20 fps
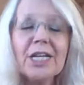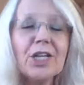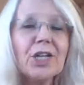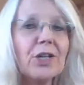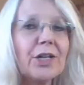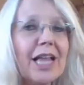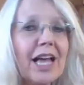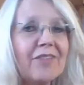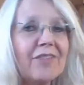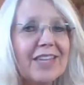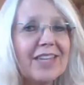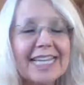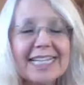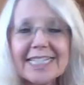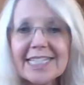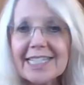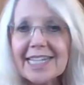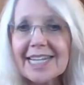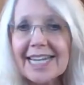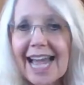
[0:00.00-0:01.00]
You'll have
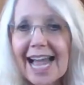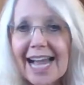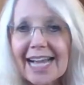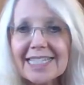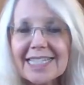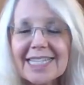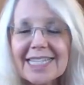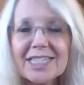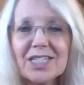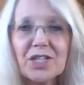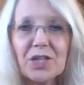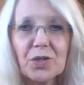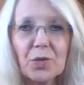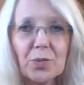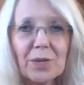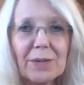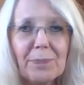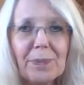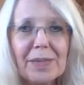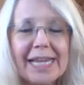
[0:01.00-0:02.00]
instant access to the
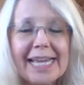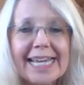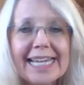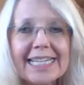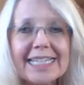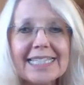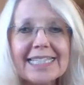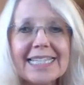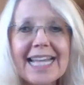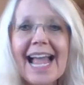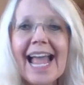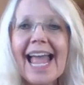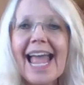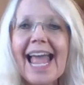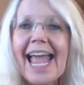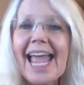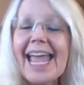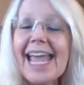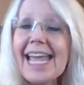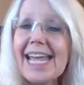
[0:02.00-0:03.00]
replays,
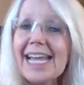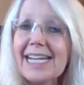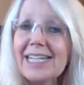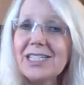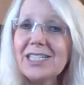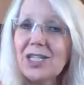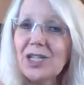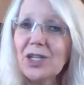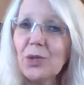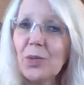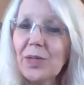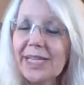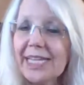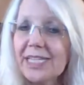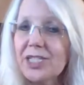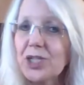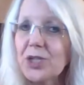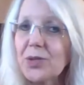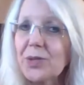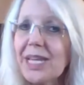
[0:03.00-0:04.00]
and you will
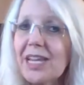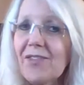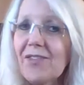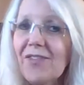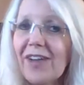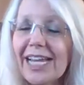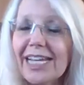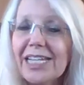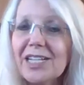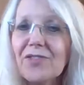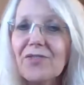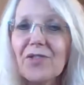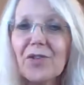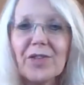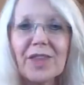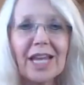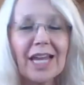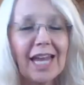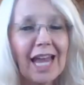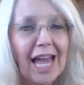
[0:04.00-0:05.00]
get your invite
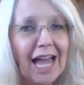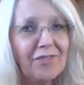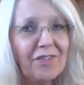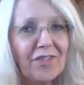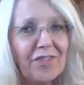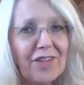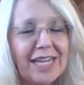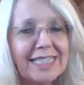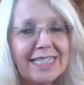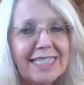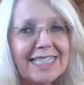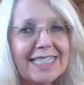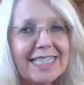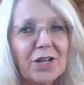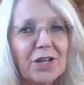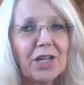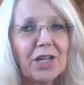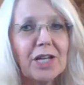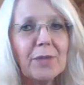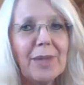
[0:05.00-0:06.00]
for the live events
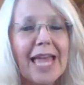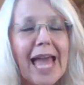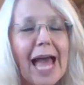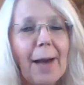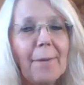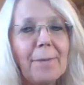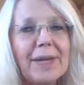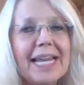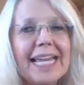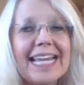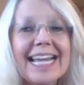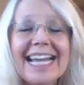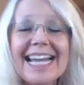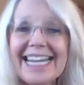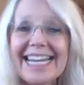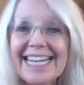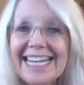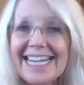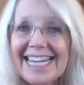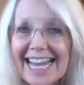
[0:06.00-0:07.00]
going to be happening
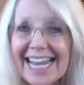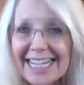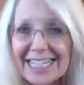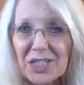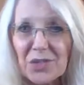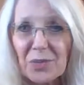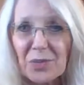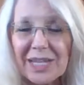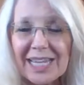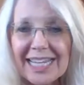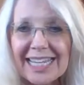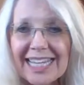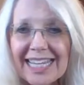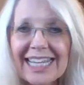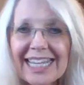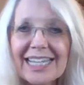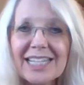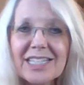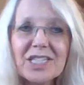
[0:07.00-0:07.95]
next week.